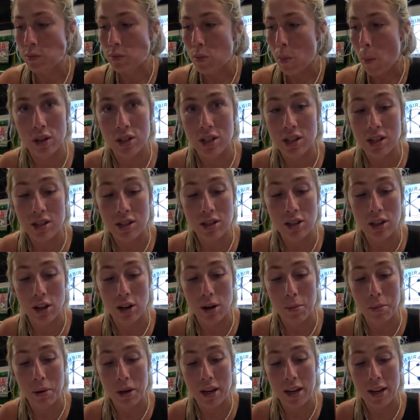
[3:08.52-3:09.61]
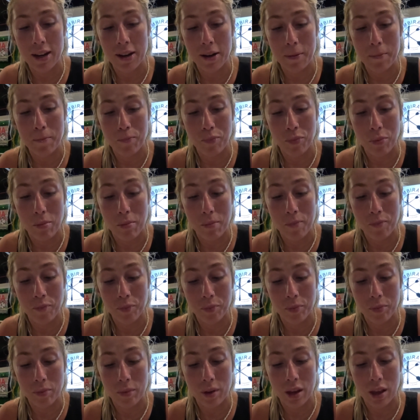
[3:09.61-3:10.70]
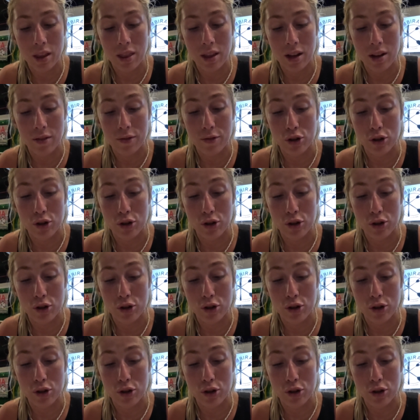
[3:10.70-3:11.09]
This is gonna be the